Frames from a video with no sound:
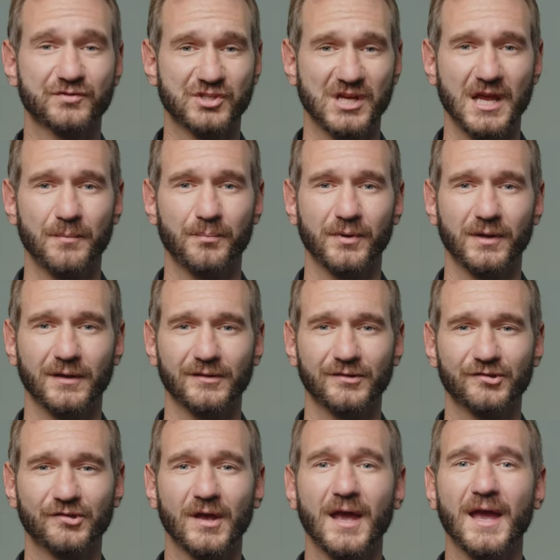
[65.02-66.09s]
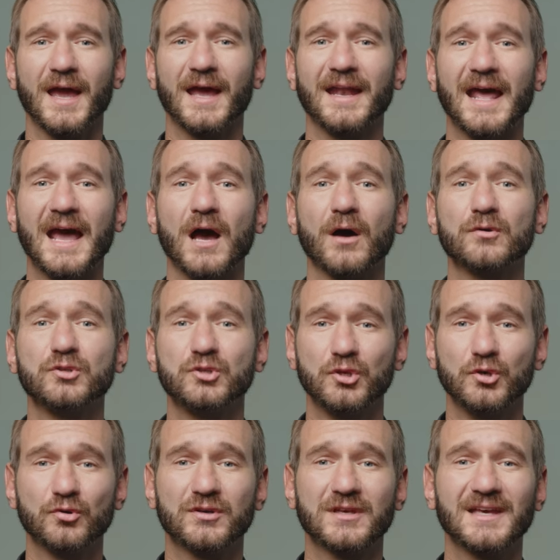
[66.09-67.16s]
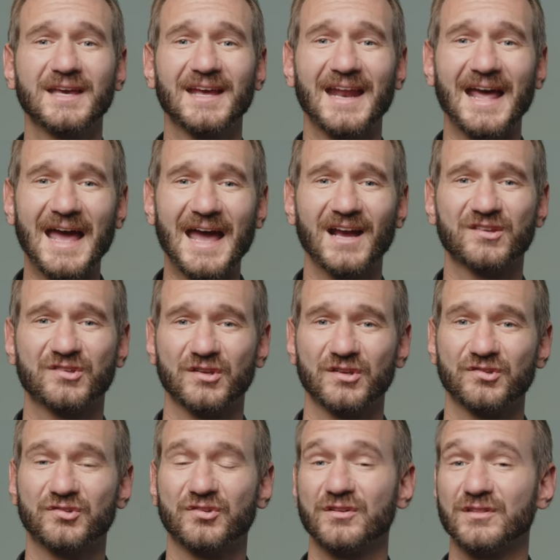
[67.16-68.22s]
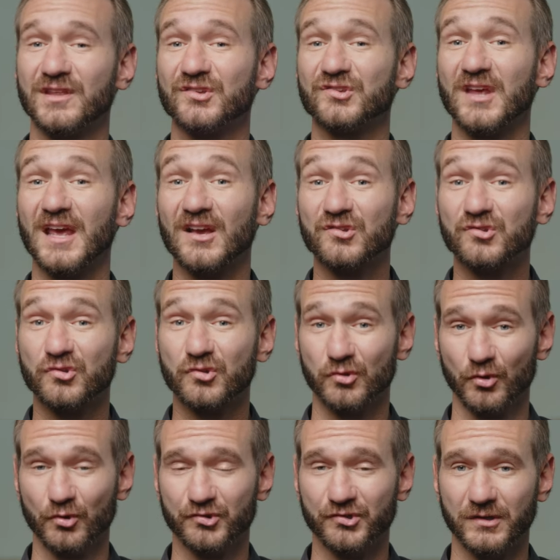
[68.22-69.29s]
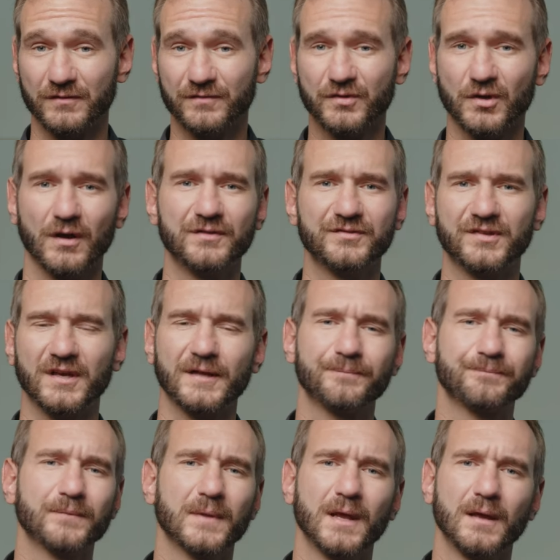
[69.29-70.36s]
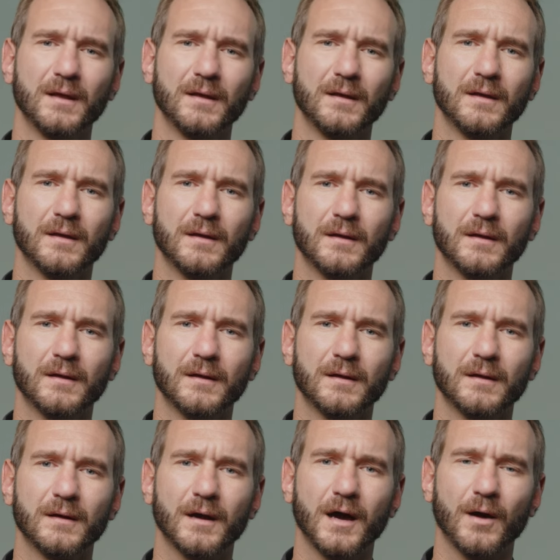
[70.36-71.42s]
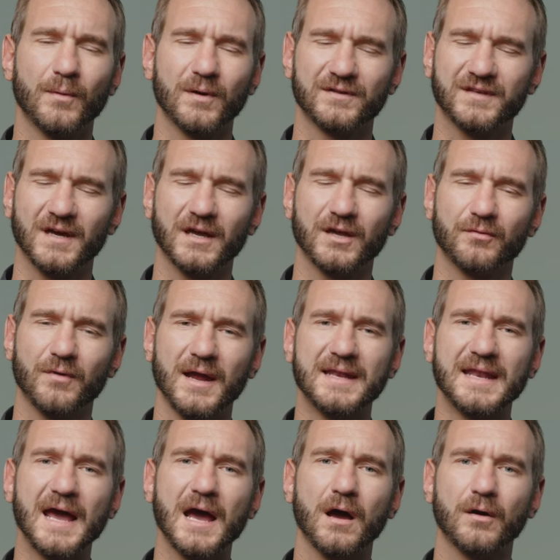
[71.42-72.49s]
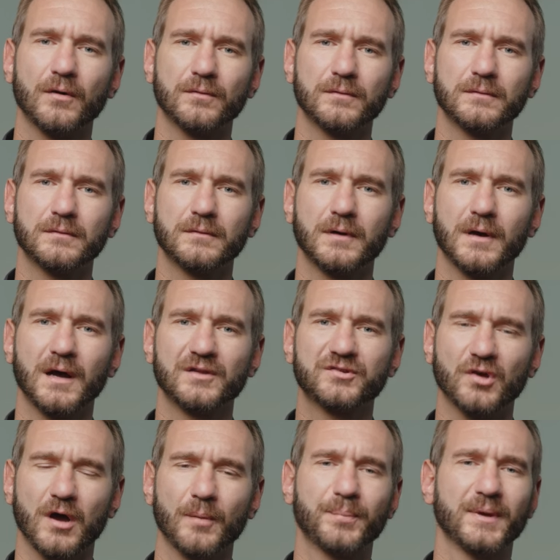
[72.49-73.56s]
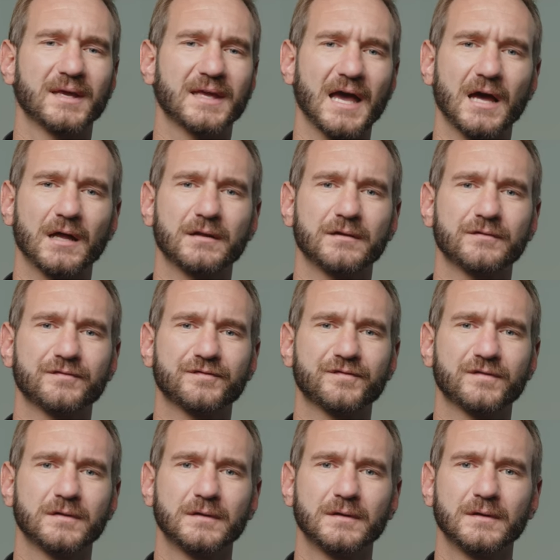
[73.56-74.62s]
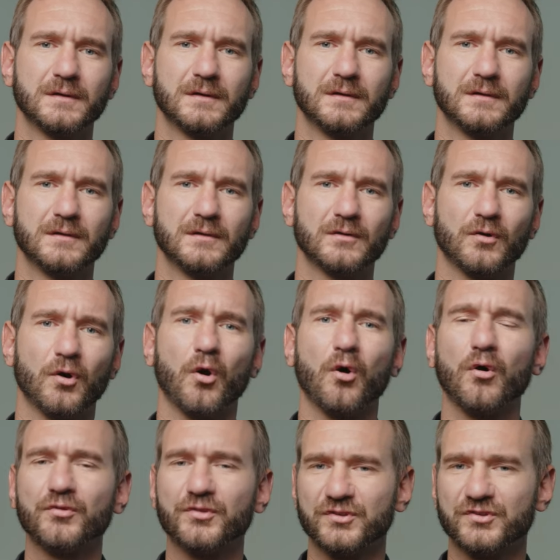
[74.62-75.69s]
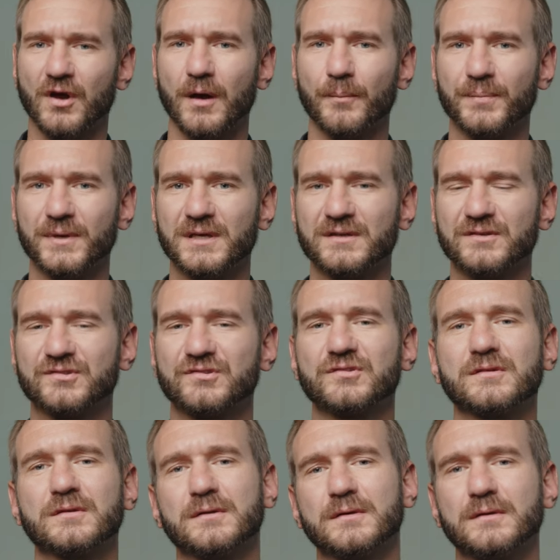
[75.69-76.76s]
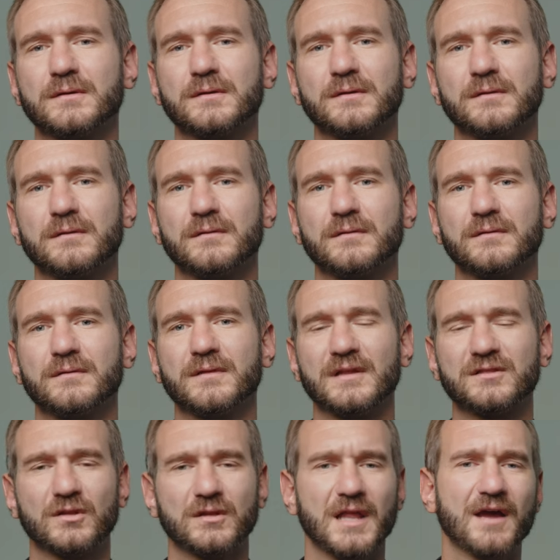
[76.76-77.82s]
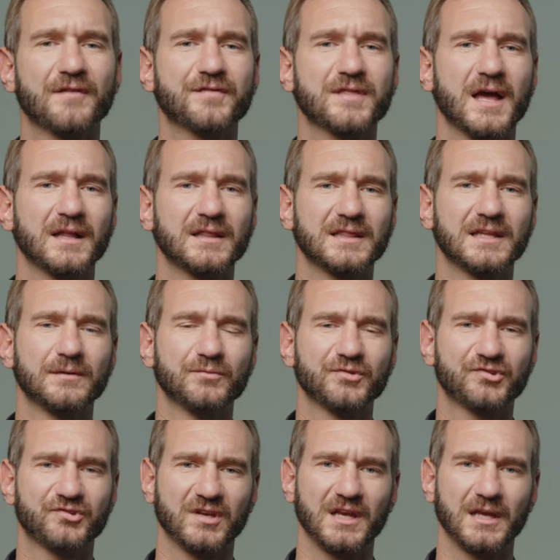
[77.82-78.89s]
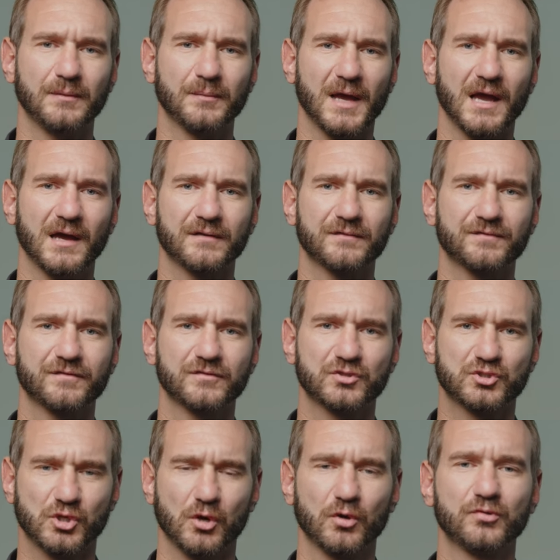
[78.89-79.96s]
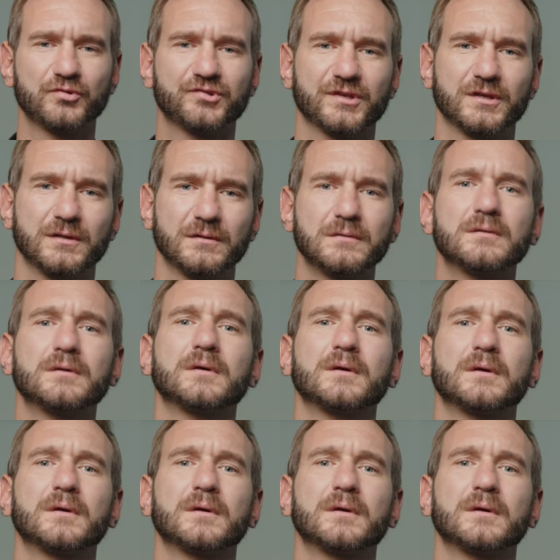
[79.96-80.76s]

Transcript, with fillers: of Champions and how you can get access to this exclusive content. I want to tell you right now a topic out of all the topics that the Life Without Limbs team have chosen